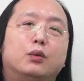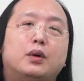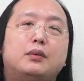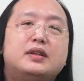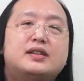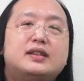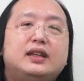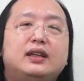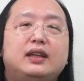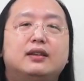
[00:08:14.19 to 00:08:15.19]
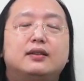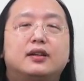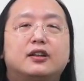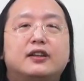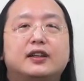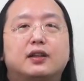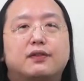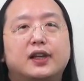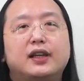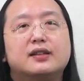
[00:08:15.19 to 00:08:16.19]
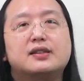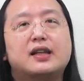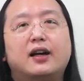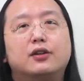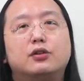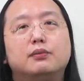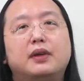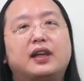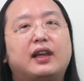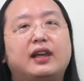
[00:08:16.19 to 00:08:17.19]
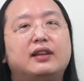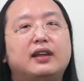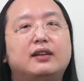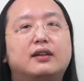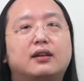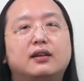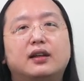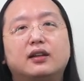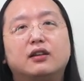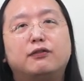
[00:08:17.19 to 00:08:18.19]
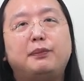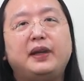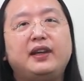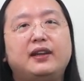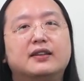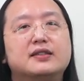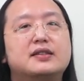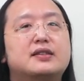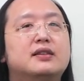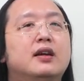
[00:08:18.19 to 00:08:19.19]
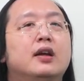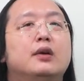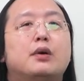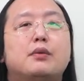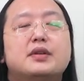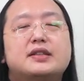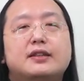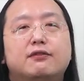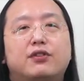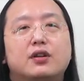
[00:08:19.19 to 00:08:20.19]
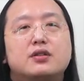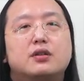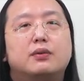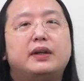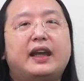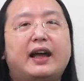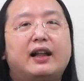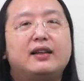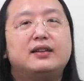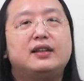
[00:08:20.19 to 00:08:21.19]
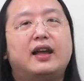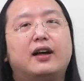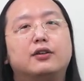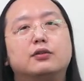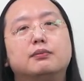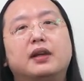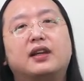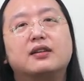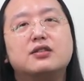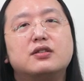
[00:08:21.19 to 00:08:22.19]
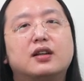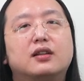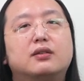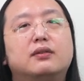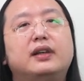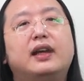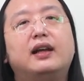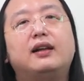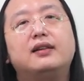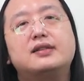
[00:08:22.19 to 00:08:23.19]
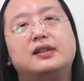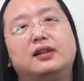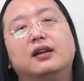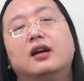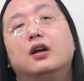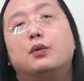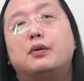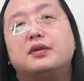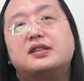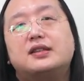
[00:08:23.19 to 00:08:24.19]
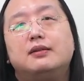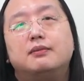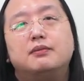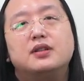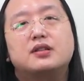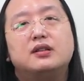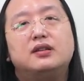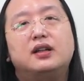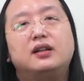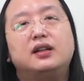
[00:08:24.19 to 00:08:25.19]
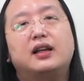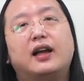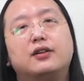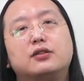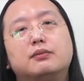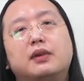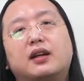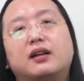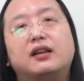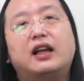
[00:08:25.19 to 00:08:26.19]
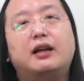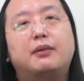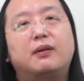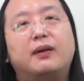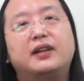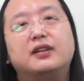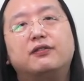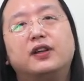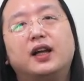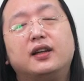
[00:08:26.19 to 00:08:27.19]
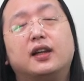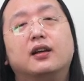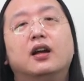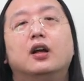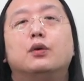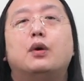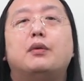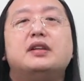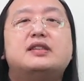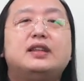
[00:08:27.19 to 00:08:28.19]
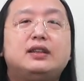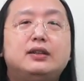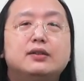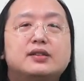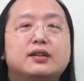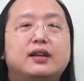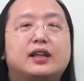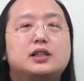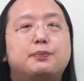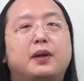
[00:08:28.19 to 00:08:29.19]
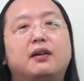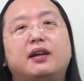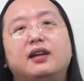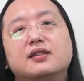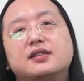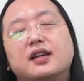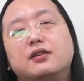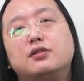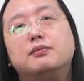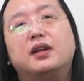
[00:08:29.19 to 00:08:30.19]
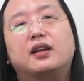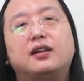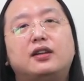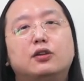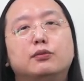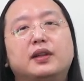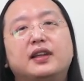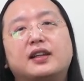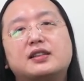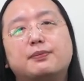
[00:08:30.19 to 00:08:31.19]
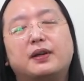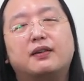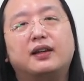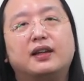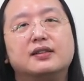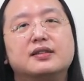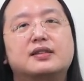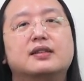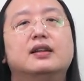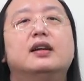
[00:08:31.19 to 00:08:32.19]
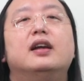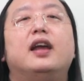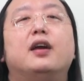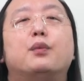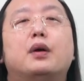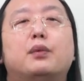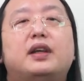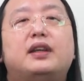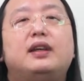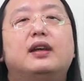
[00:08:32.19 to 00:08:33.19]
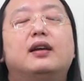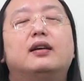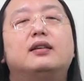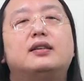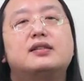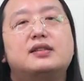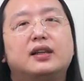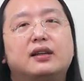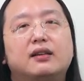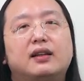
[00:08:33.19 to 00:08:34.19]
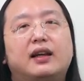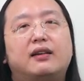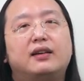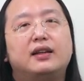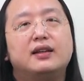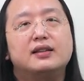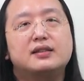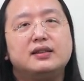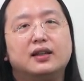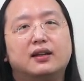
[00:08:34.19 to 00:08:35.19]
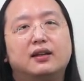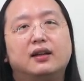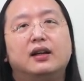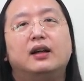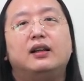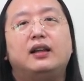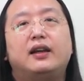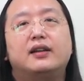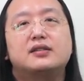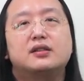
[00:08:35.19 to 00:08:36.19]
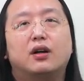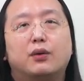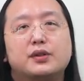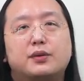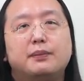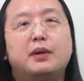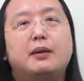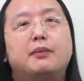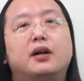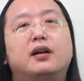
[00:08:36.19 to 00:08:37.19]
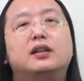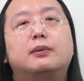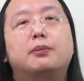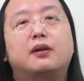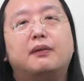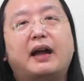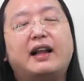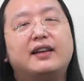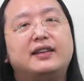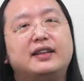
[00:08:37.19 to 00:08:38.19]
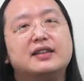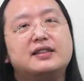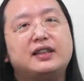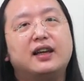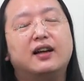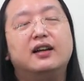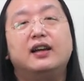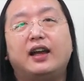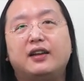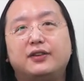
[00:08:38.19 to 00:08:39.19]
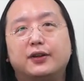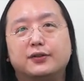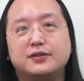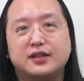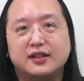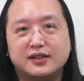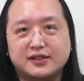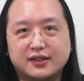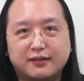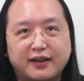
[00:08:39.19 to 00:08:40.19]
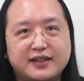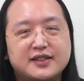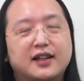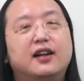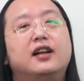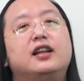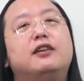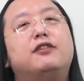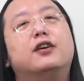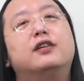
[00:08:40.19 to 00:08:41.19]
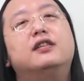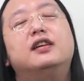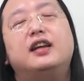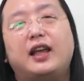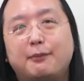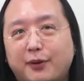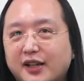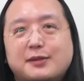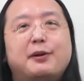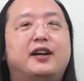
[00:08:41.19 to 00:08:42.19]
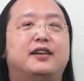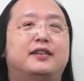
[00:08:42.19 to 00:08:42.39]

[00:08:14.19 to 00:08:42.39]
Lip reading: When we see Internet of Things, how to make an Internet of Beings. When we see virtual reality, how to make a shared reality. When we see machine learning, how to make collaborative learning. When we see user experience, how to make a human experience. And when we hear the singularity is near, let us always remember the plurality is here and don't surrender. Live long and prosper.